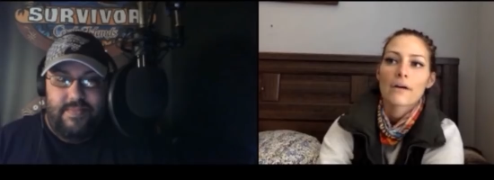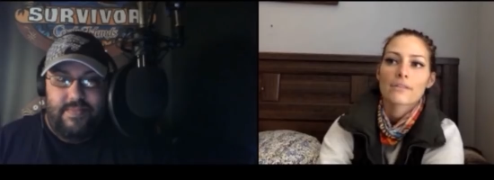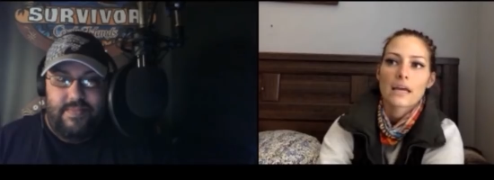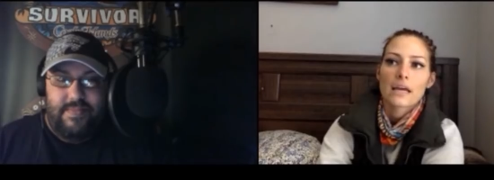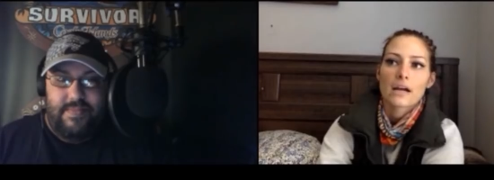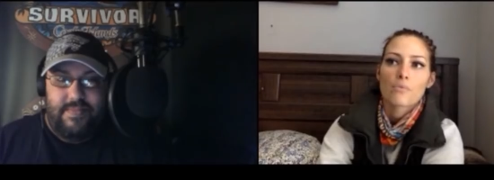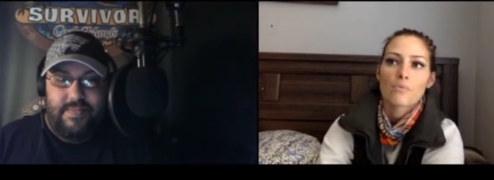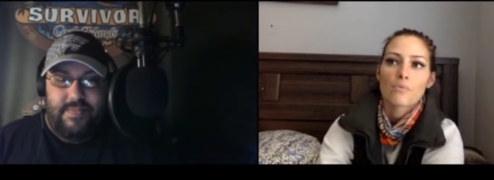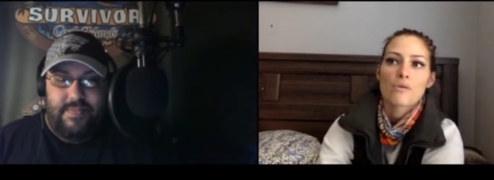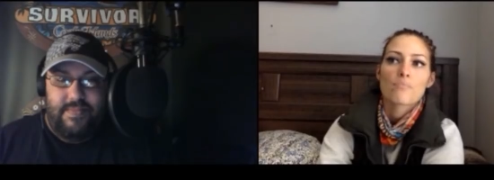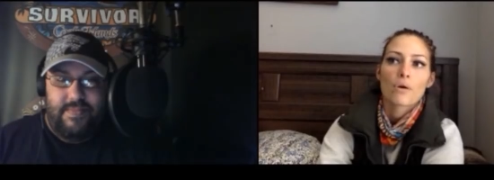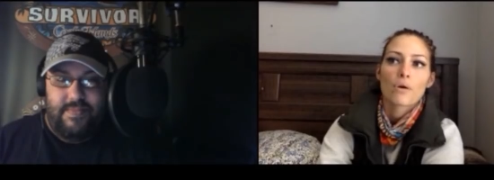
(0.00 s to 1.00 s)
Speaker 1: there, we
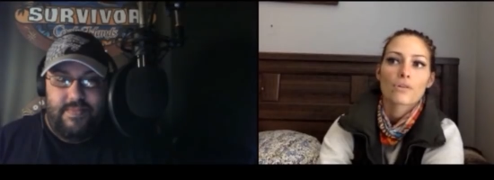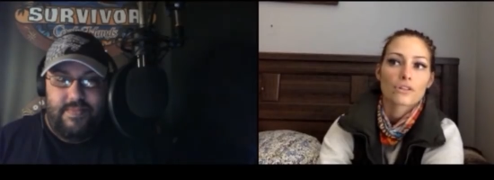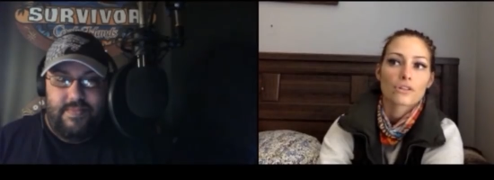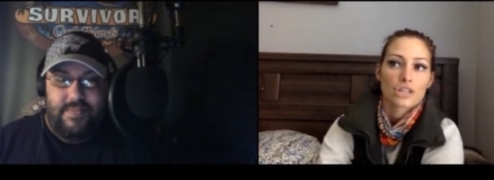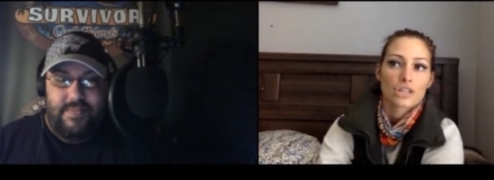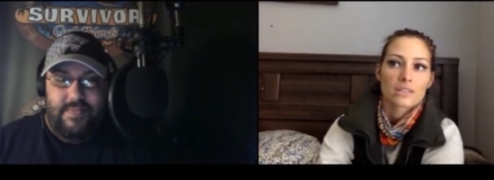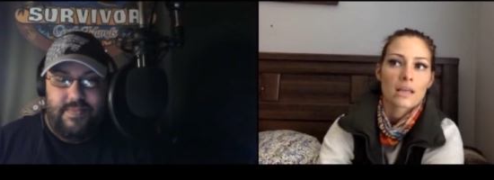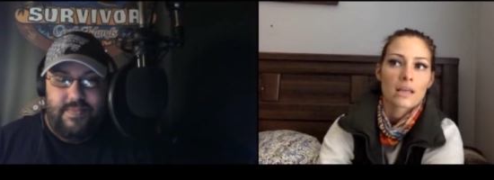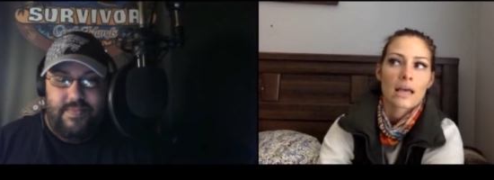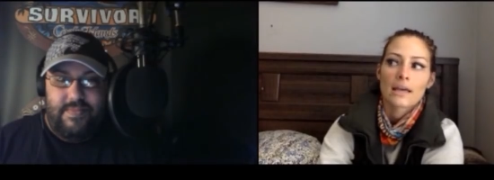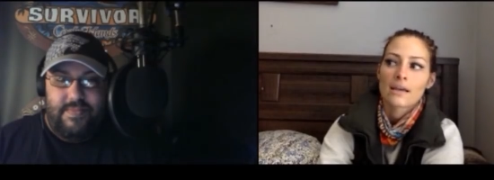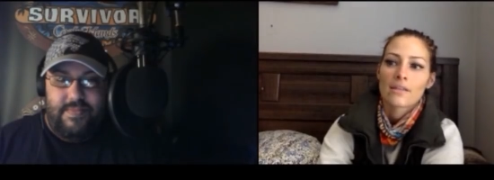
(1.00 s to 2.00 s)
both are just, like,
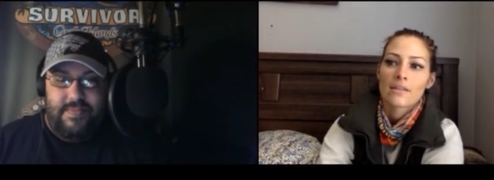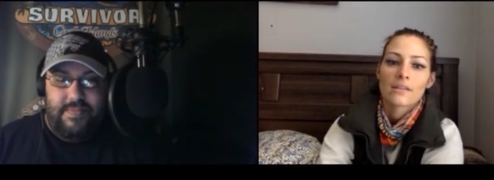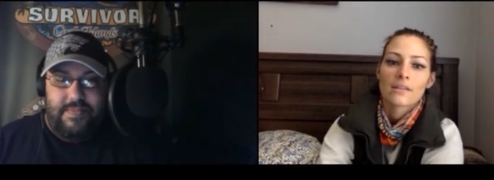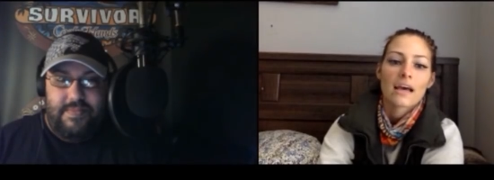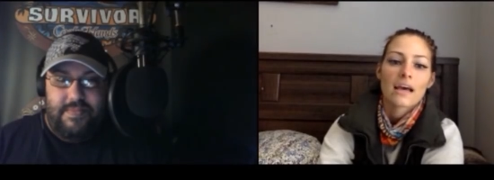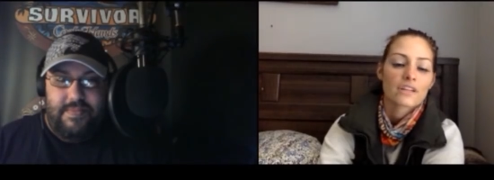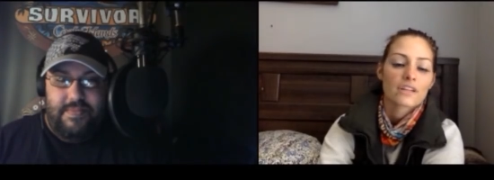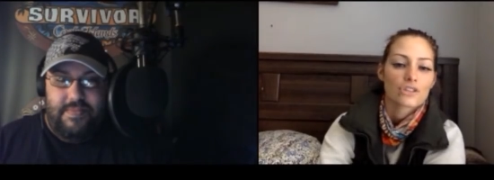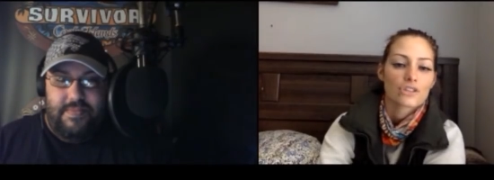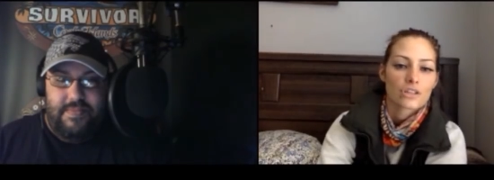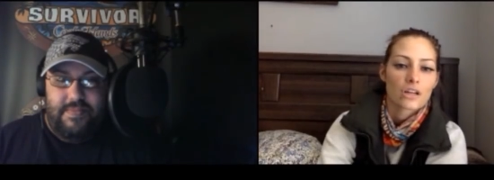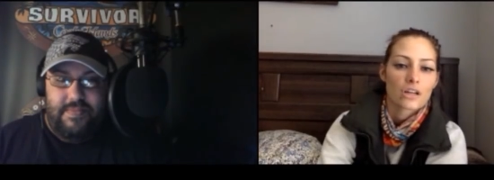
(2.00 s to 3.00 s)
the definition
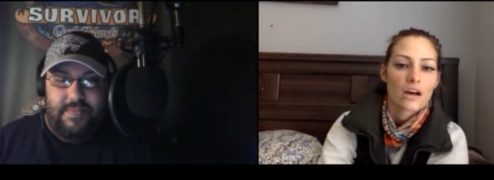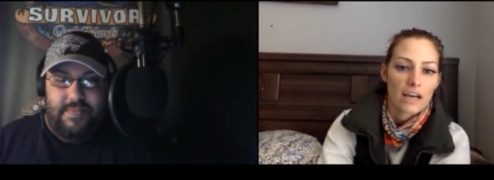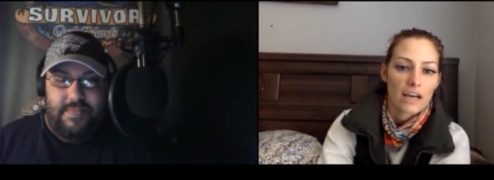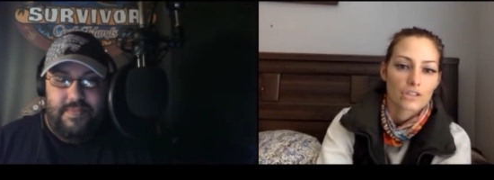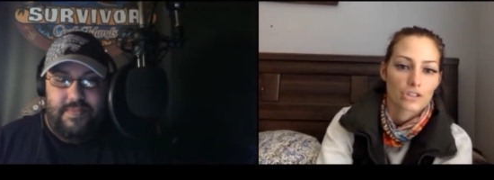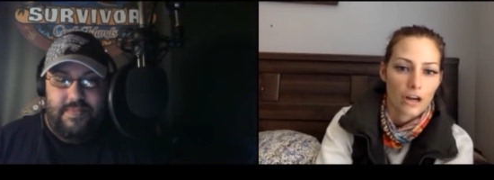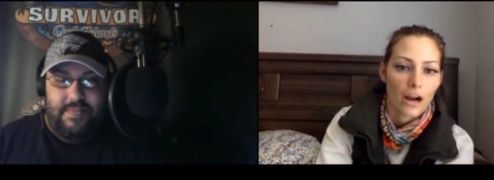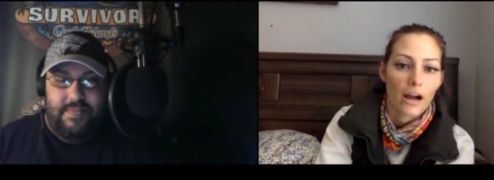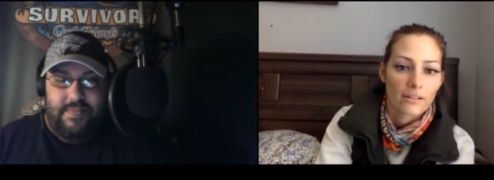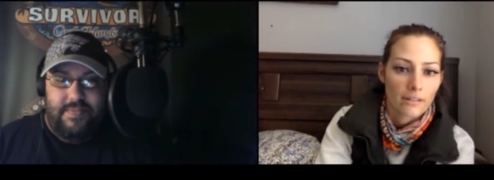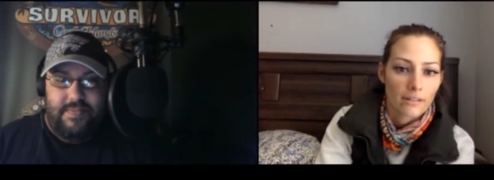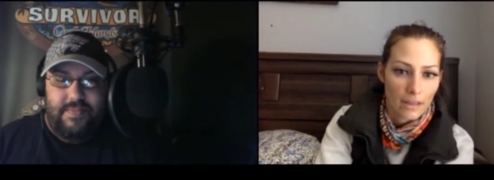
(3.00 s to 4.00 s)
of extra.
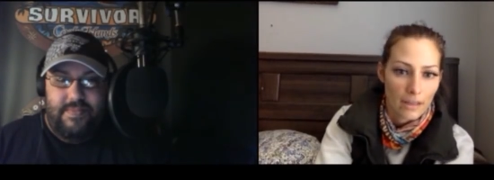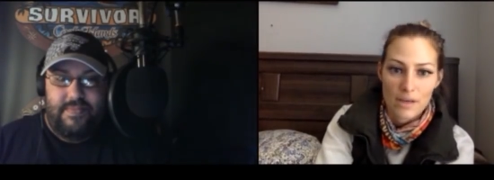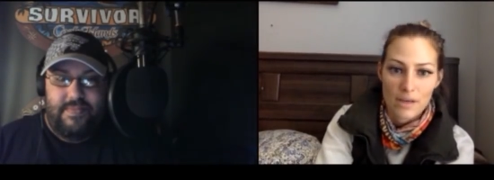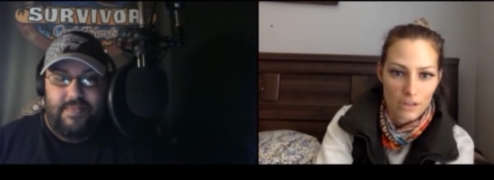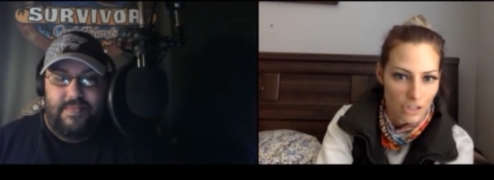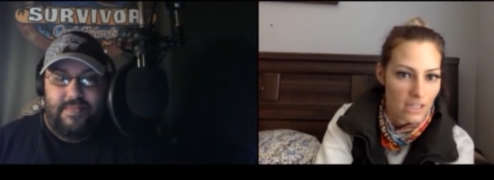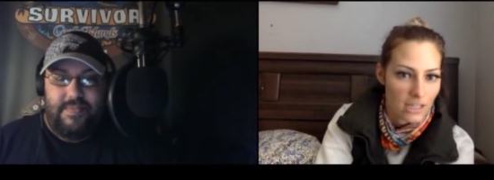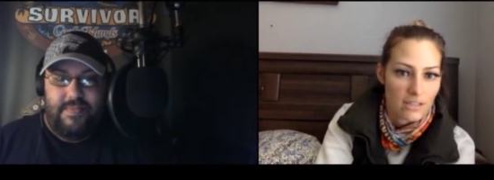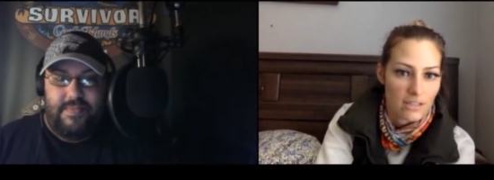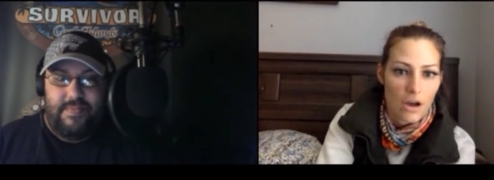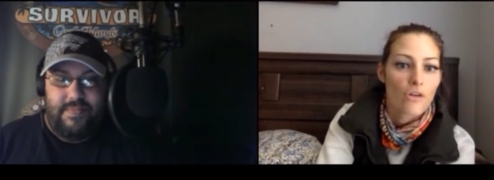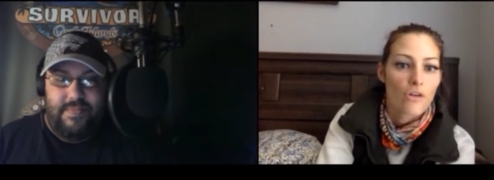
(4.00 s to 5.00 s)
Like, we are just
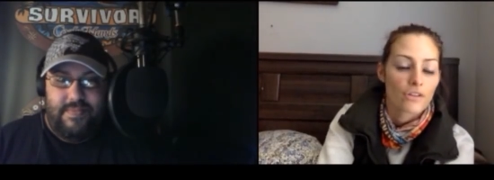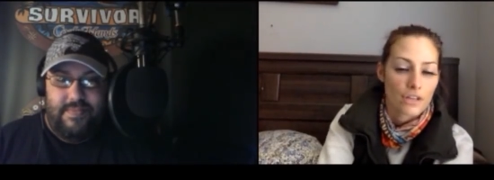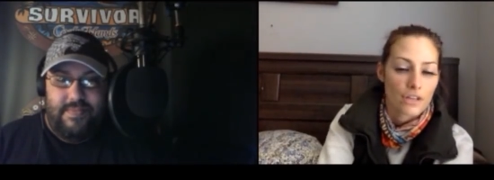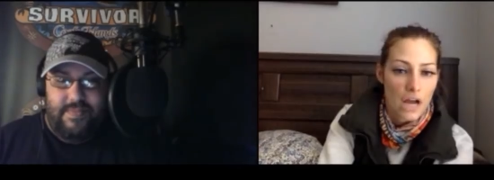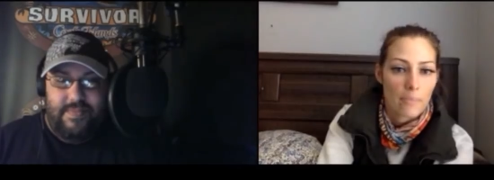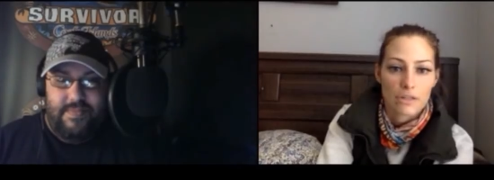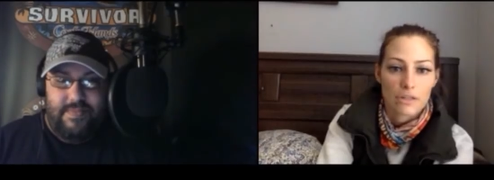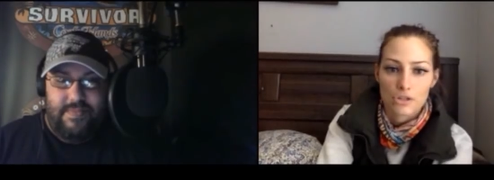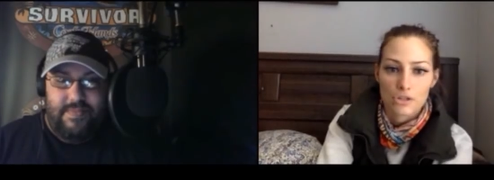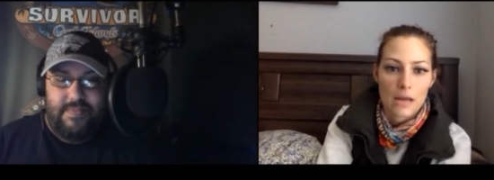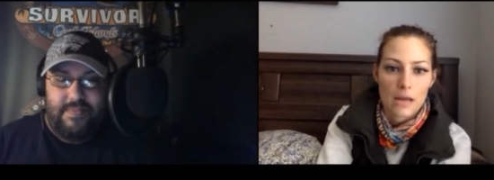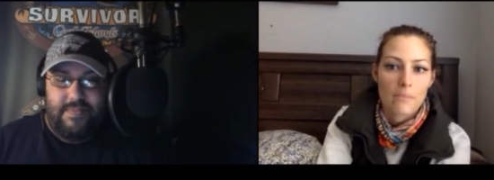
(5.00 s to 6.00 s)
over-the-top extreme,
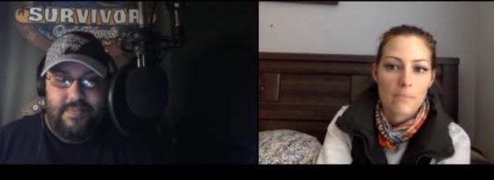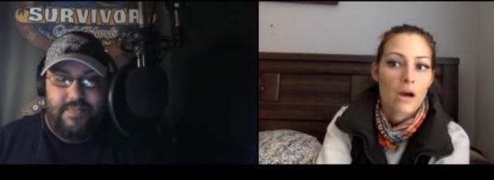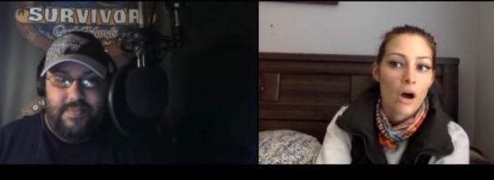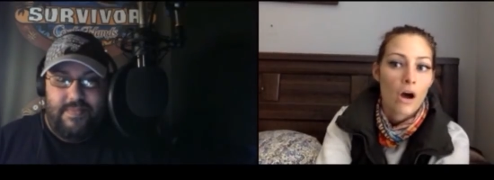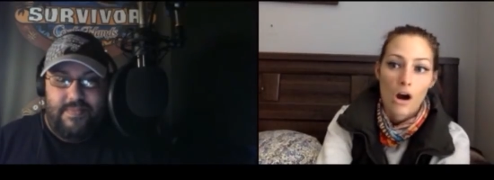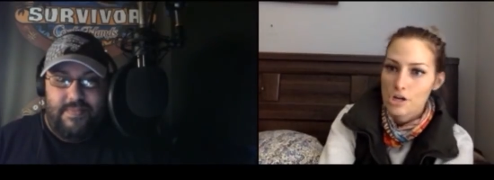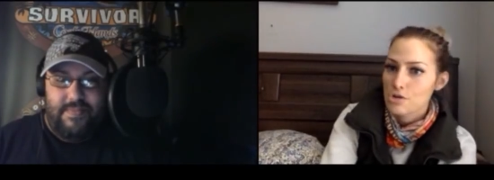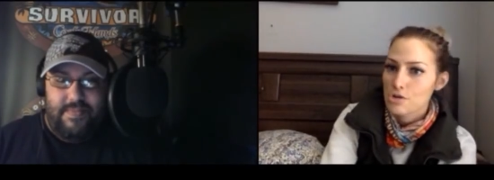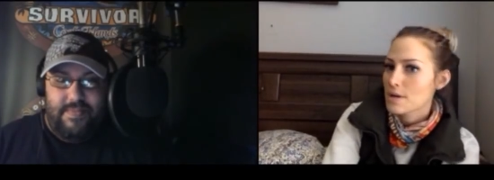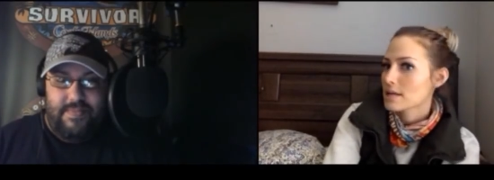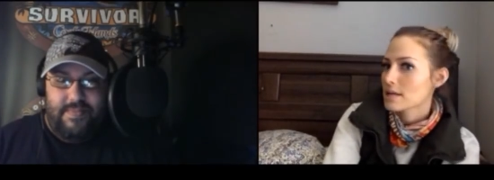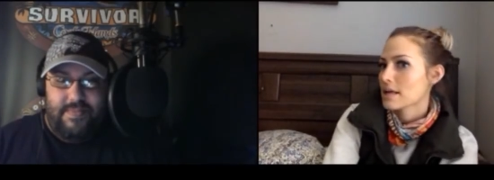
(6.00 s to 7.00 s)
arguing,
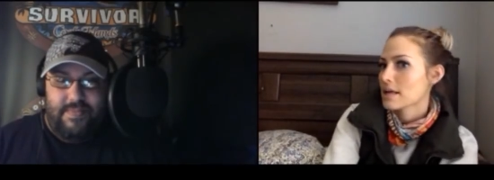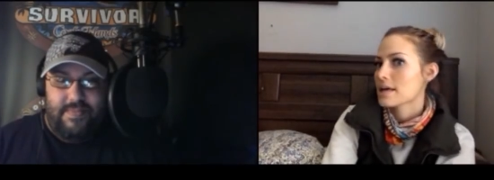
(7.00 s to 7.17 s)
like,